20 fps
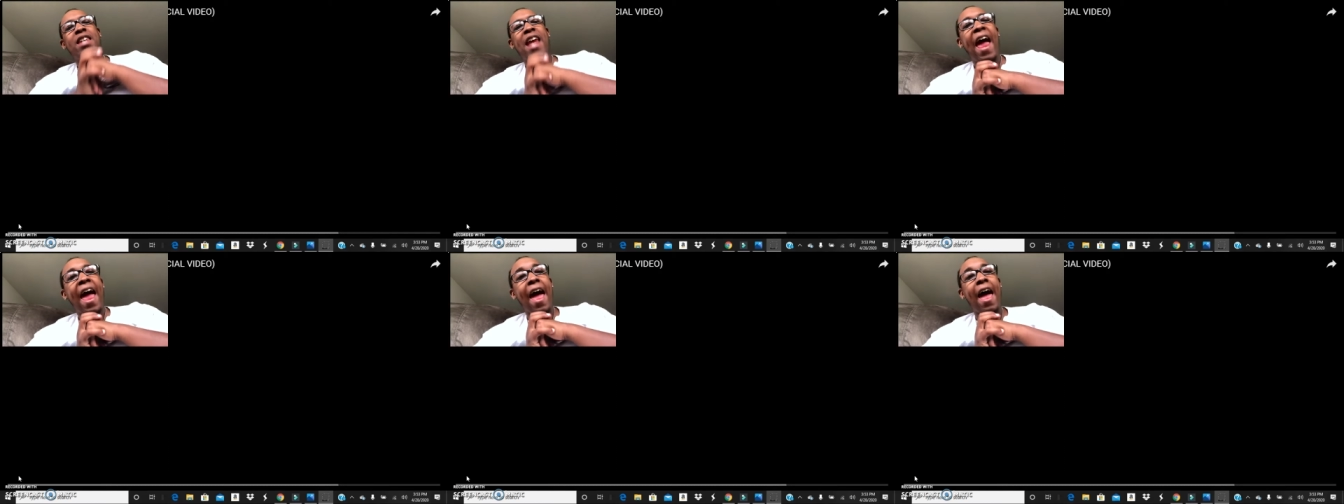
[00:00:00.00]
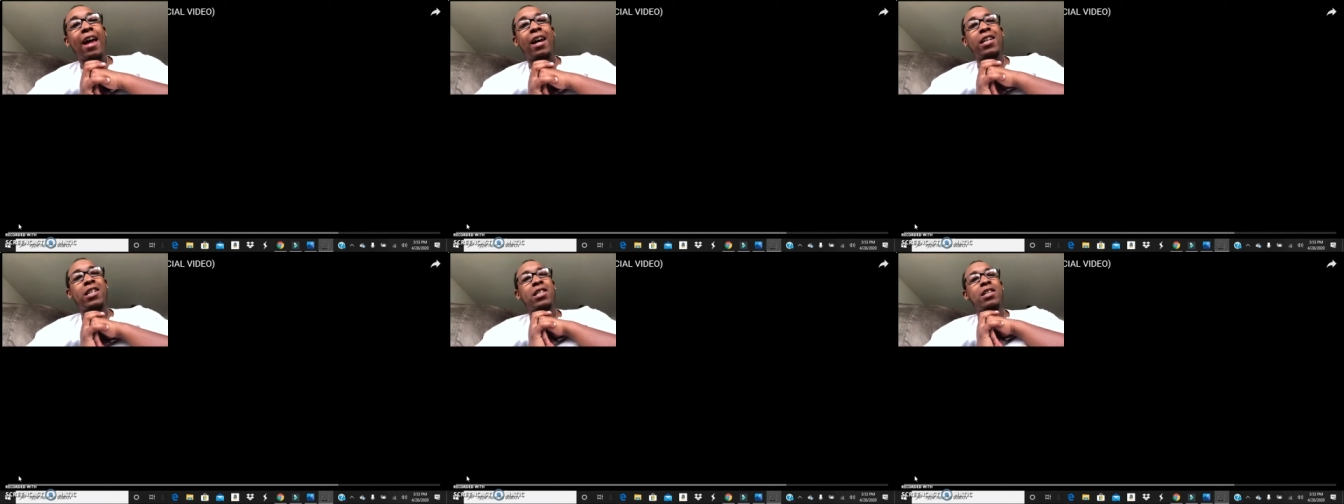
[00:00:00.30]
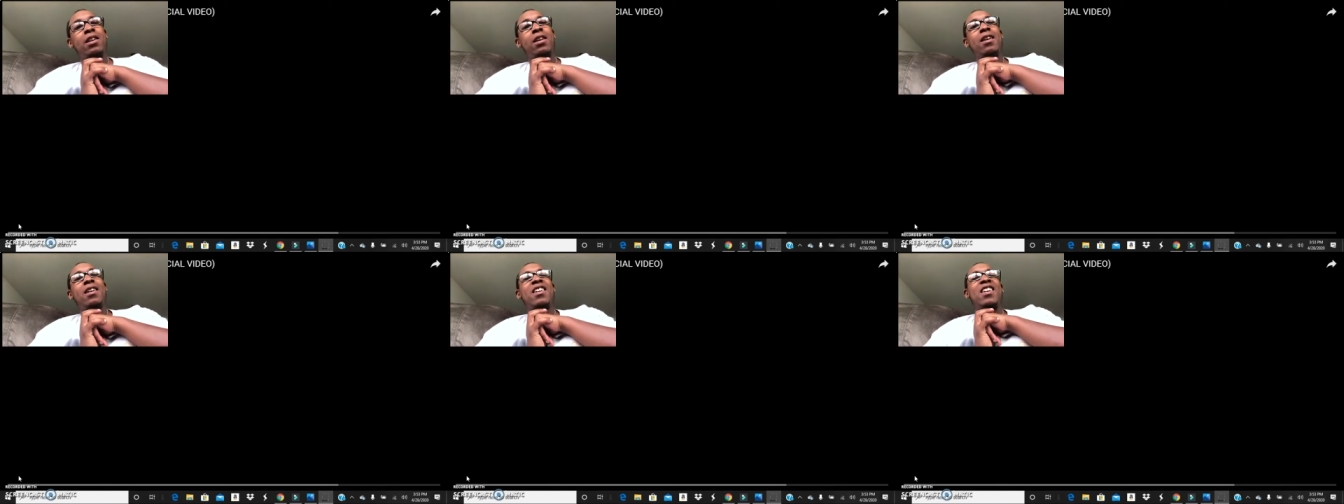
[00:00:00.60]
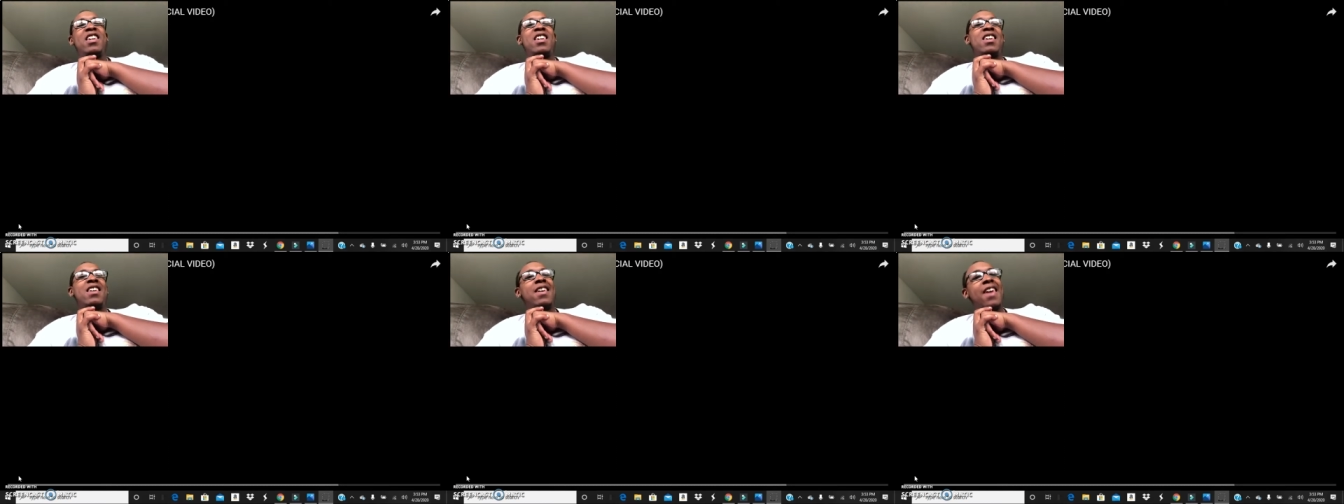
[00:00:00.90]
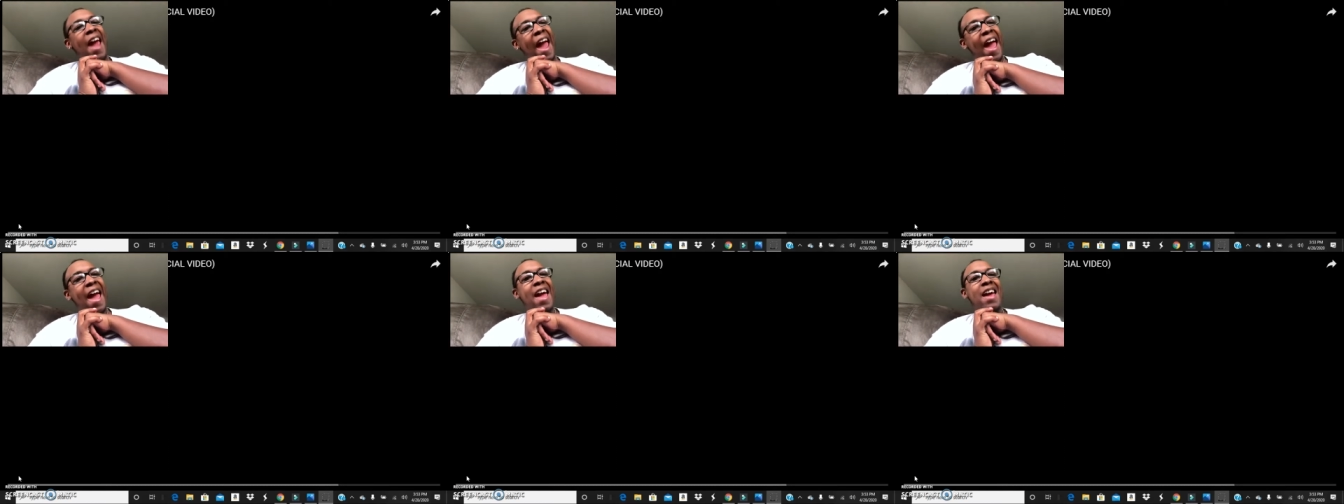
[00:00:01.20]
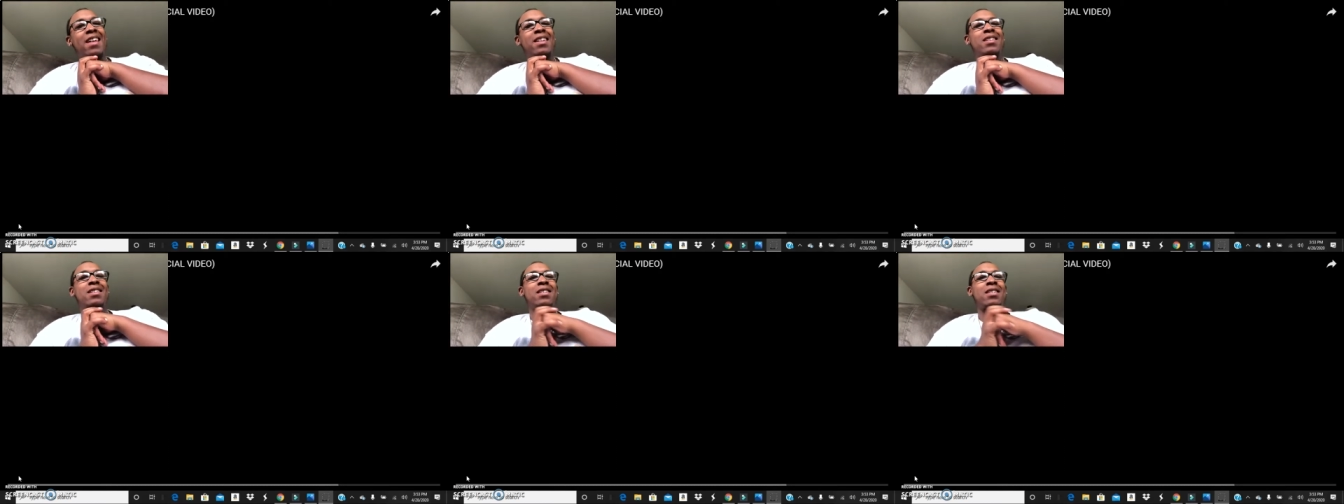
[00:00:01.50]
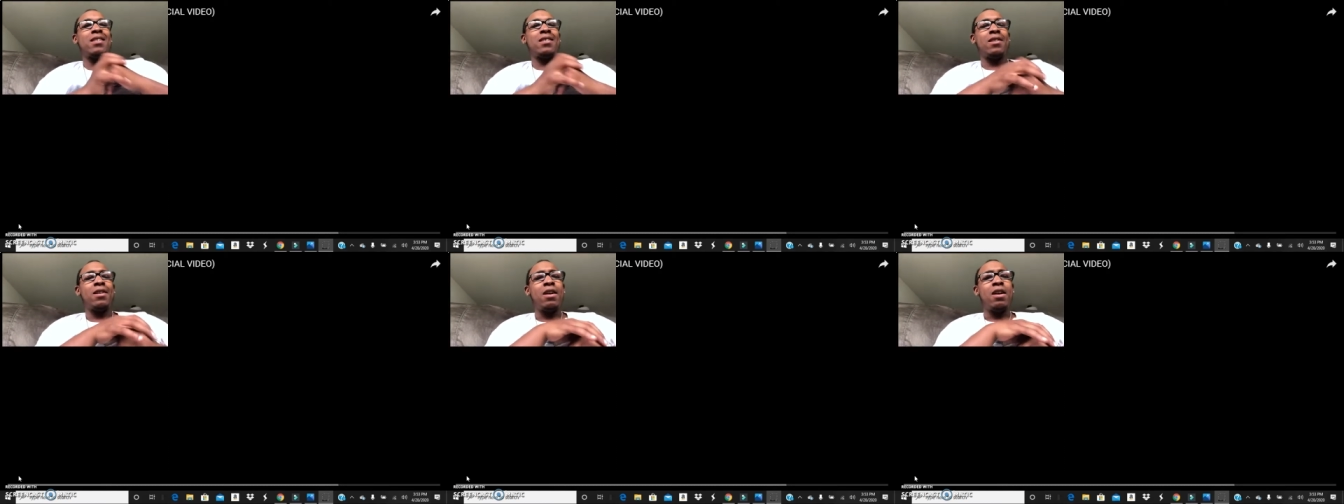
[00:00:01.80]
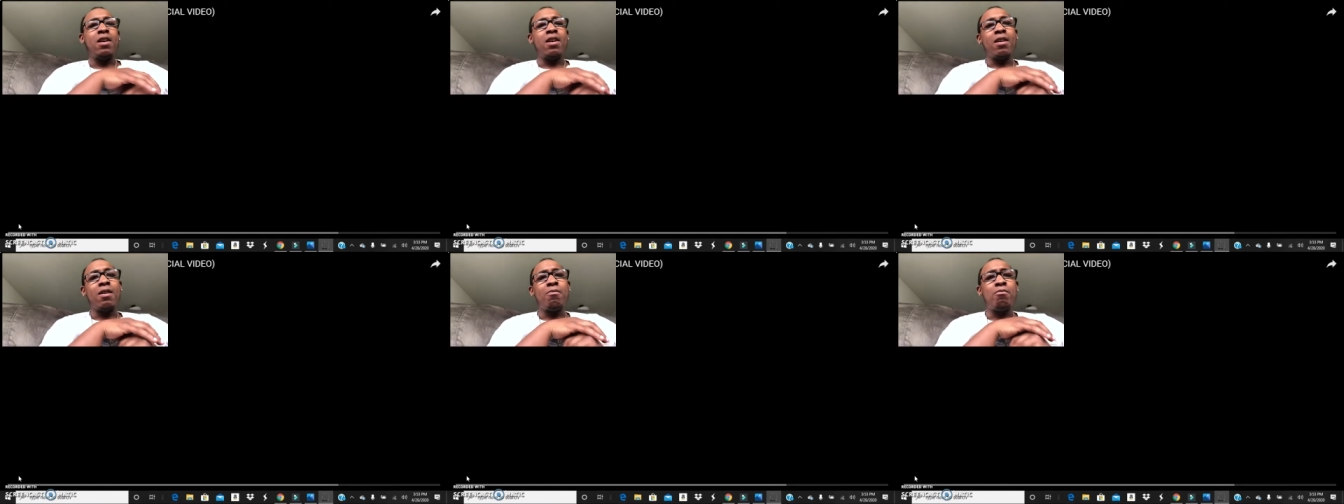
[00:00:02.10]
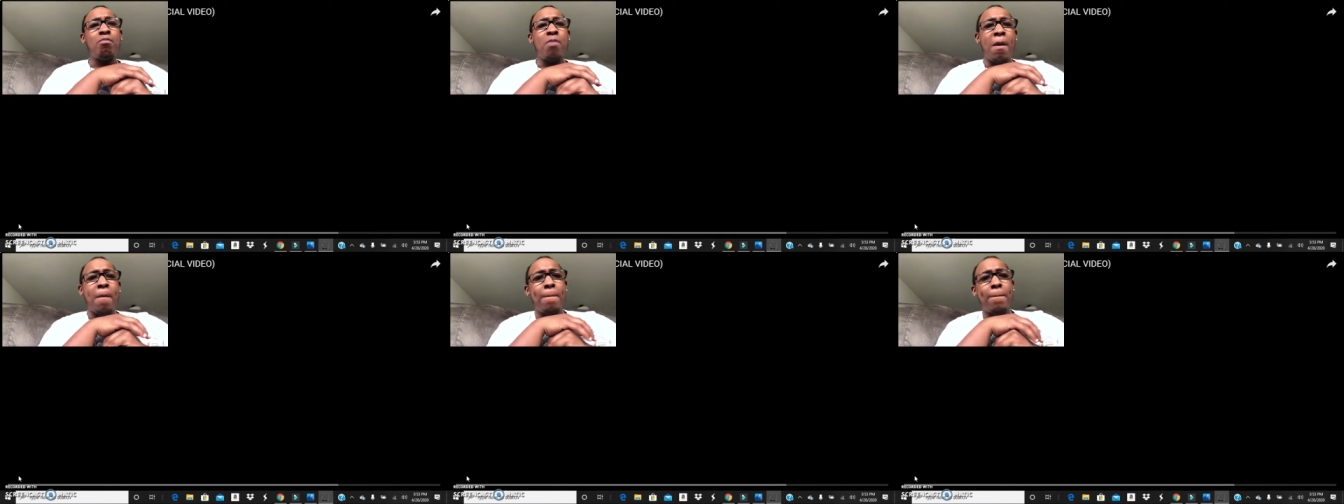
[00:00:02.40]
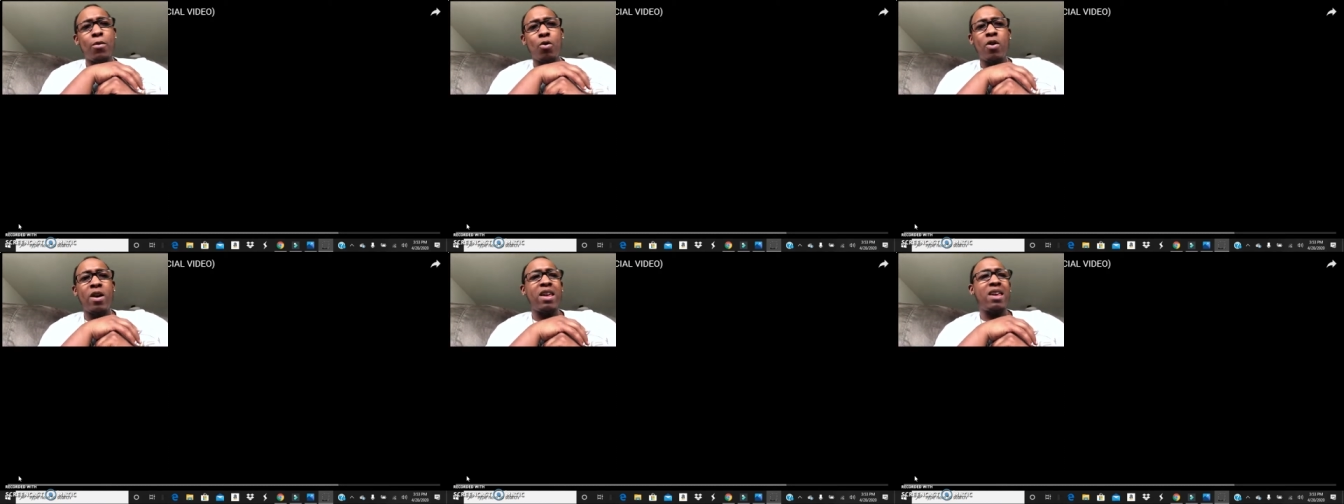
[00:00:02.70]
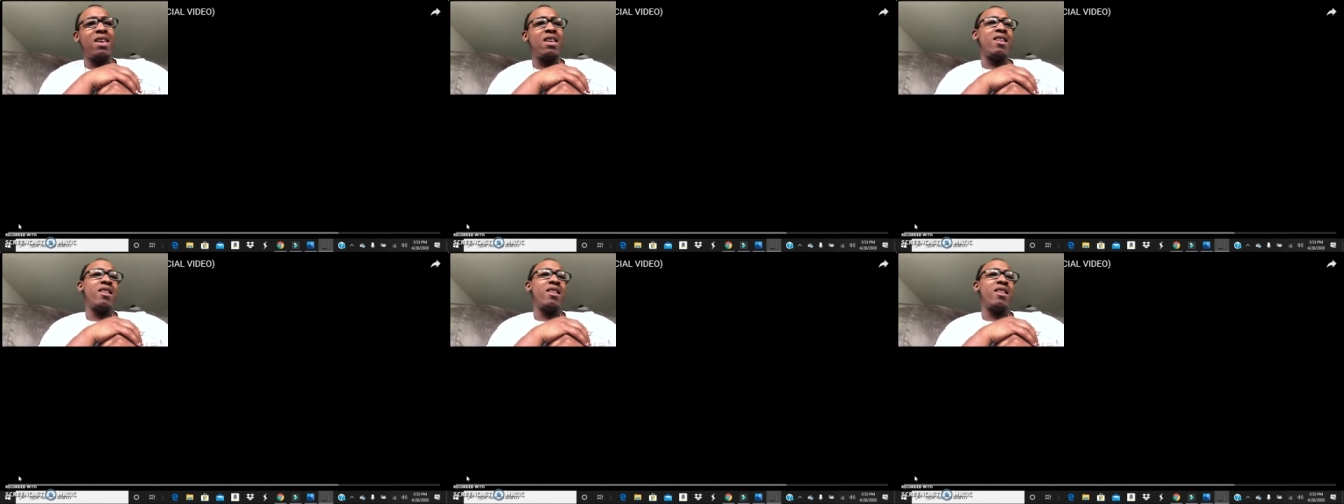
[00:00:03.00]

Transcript: Dax, Gats. My boy